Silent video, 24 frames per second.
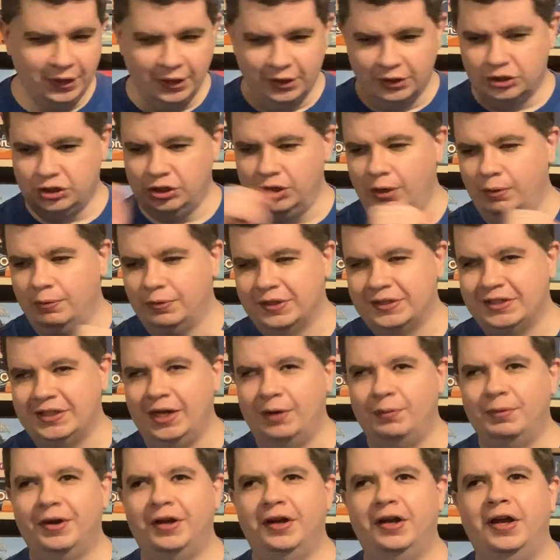So the
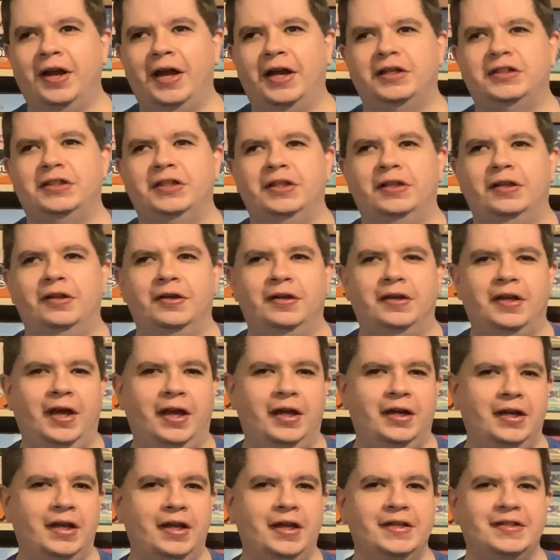set we're going to actually look
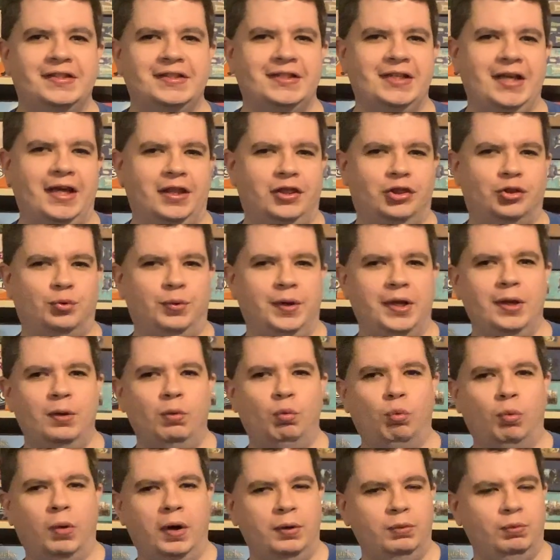at is set
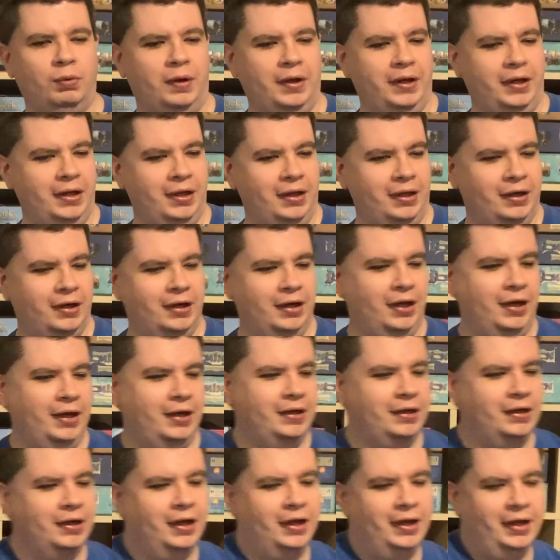
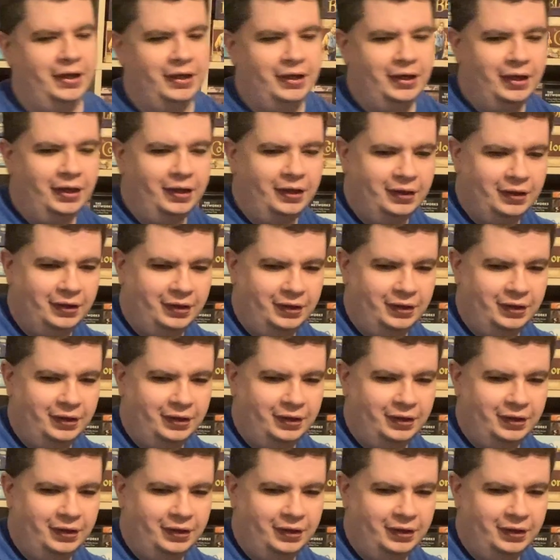31199,